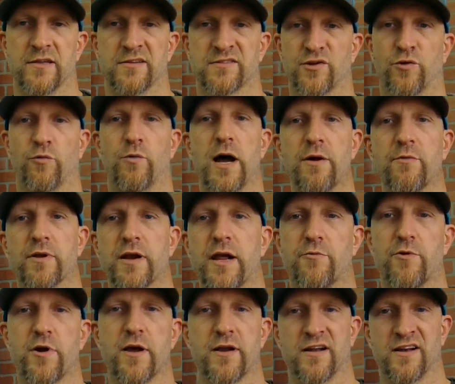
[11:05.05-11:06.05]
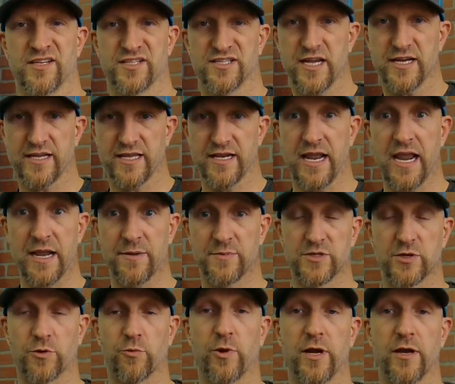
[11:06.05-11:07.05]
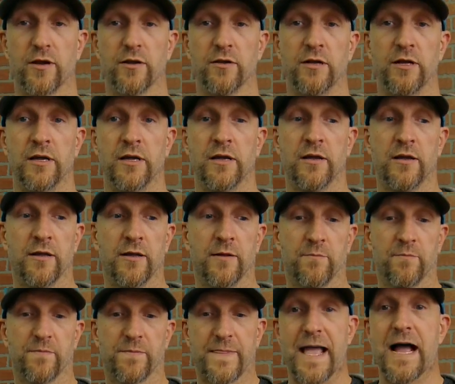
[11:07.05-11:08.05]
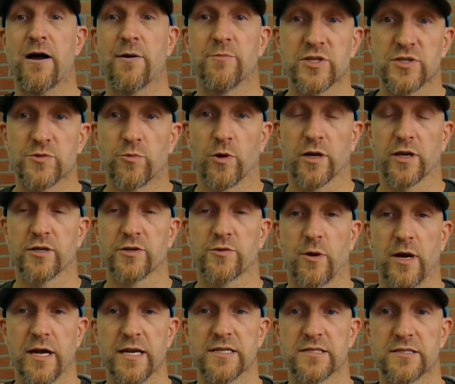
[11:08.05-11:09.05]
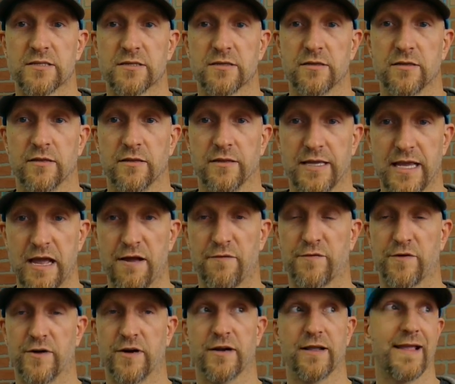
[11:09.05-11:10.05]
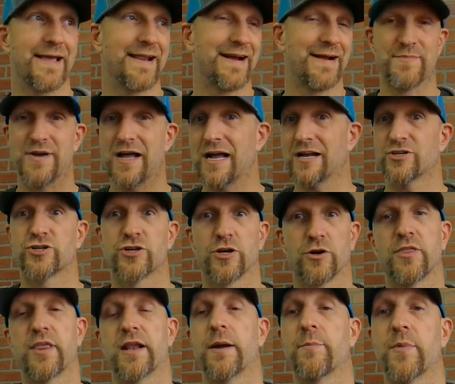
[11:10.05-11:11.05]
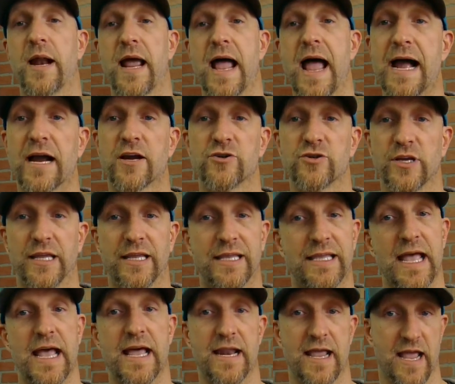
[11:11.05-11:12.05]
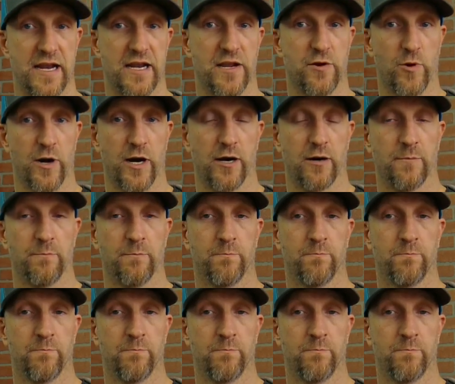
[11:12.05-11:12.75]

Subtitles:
So why would I run on a second hamster wheel? Now I'm just working twice the effort and I'm not sure that I'm going to actually get anywhere.